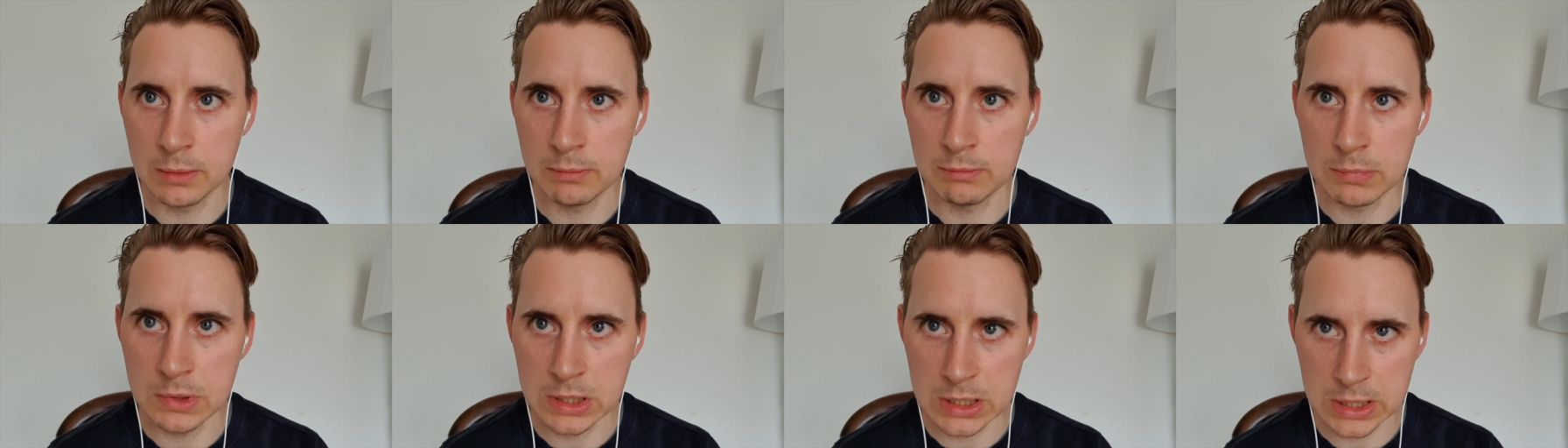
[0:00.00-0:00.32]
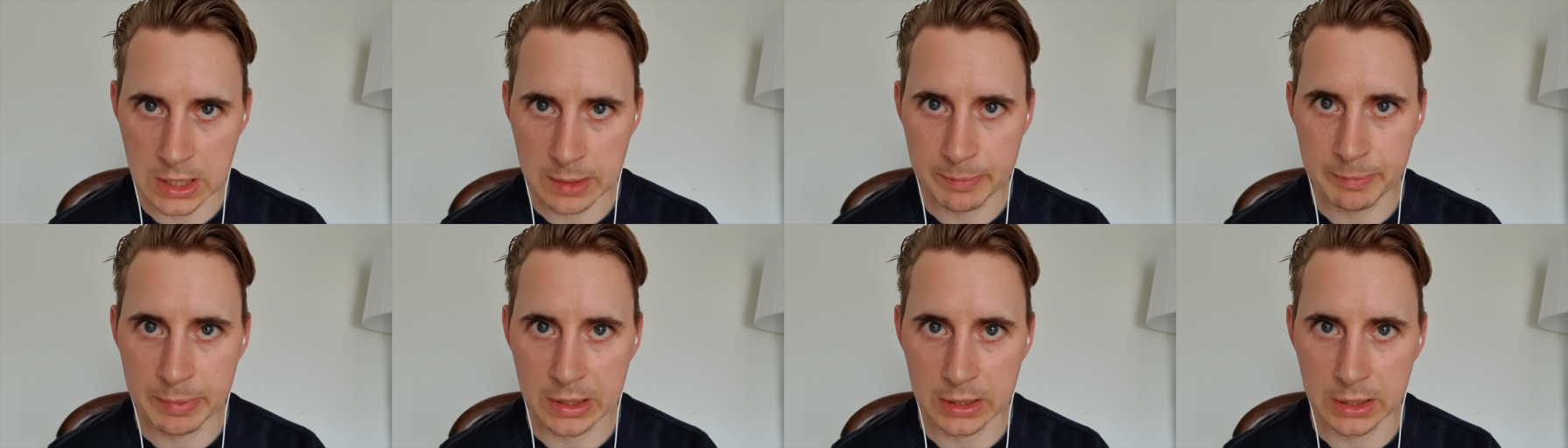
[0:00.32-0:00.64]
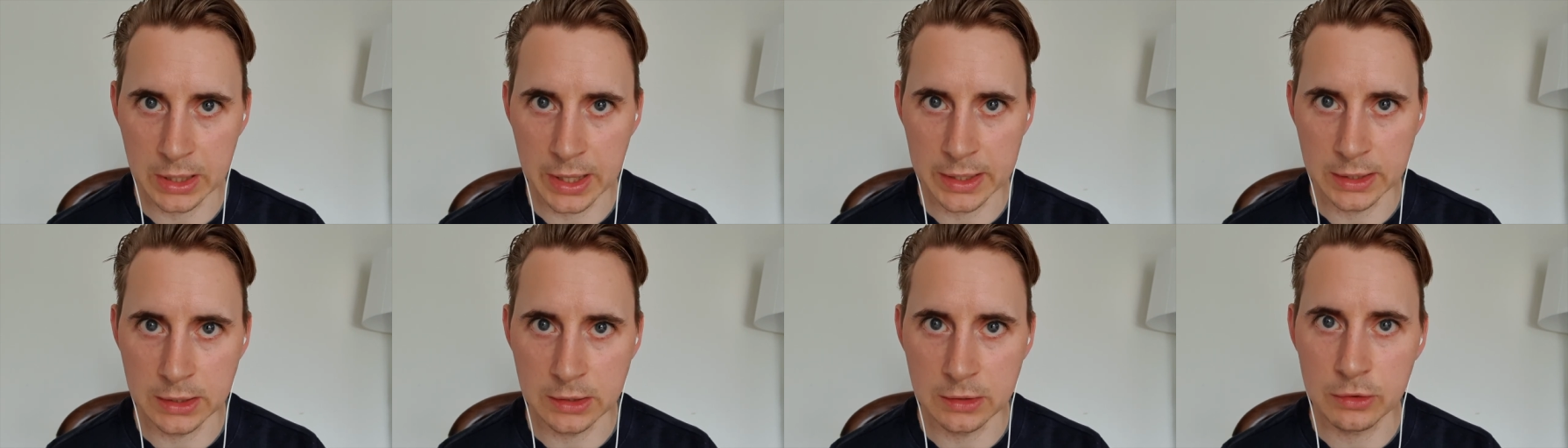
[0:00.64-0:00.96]

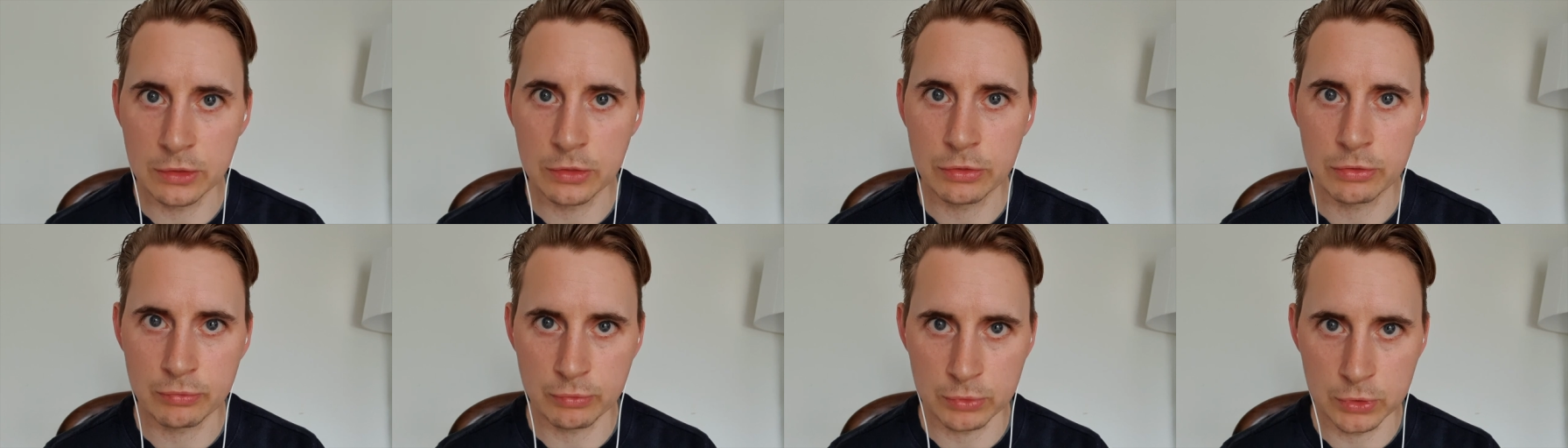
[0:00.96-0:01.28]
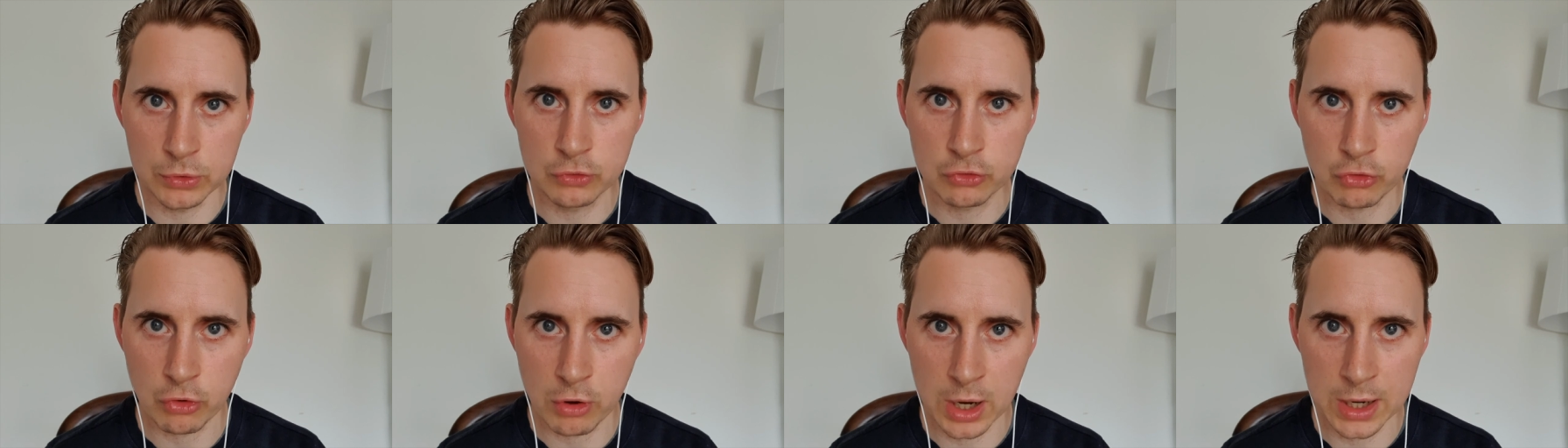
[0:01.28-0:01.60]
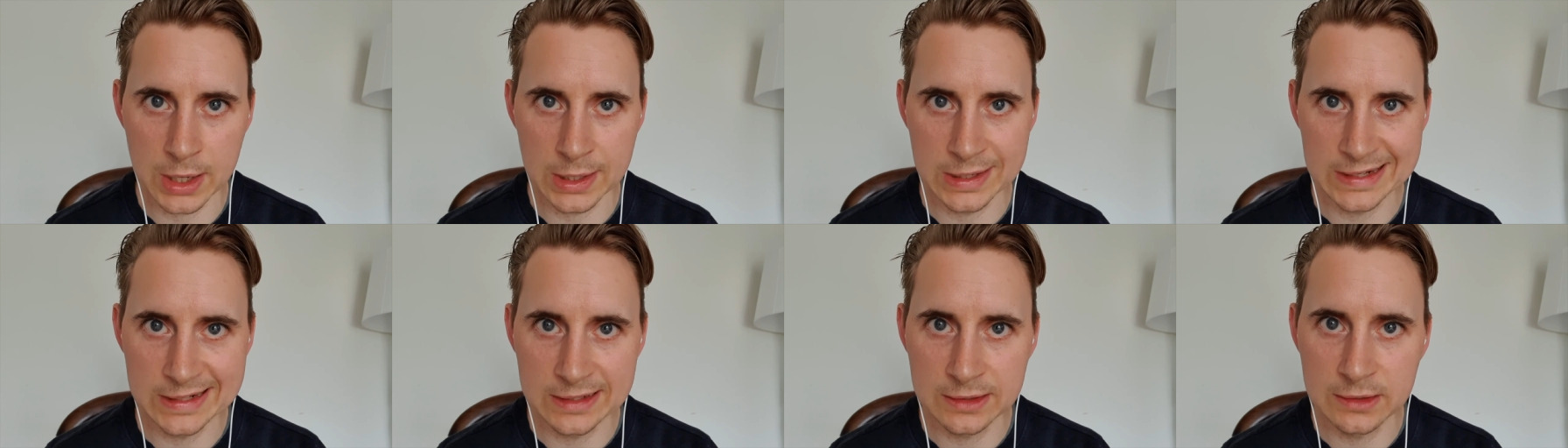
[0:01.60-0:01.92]
manipulate through
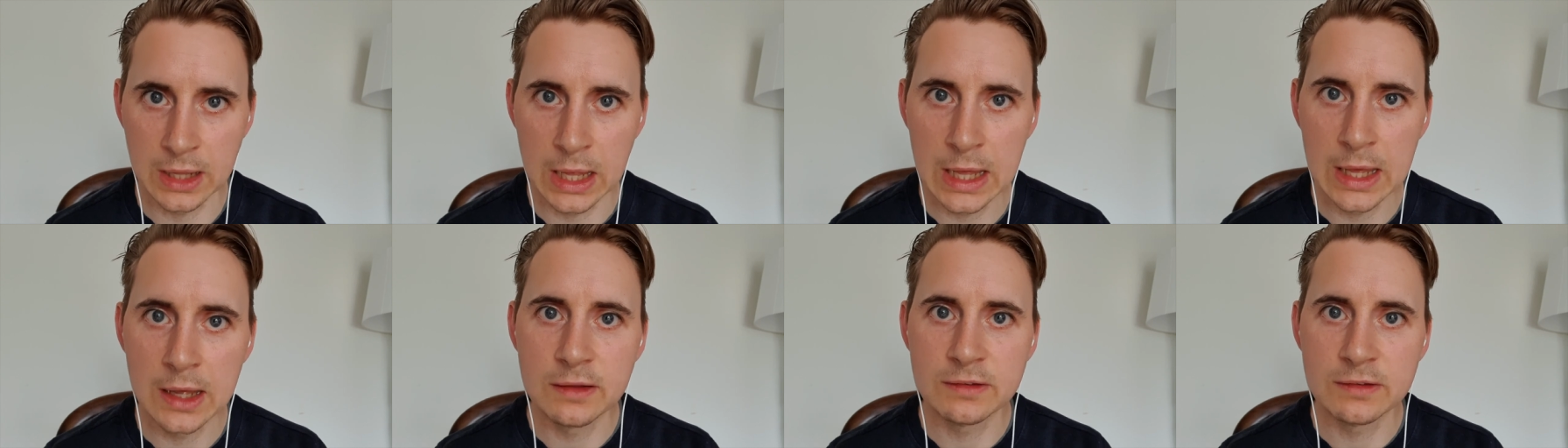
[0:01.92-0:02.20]
training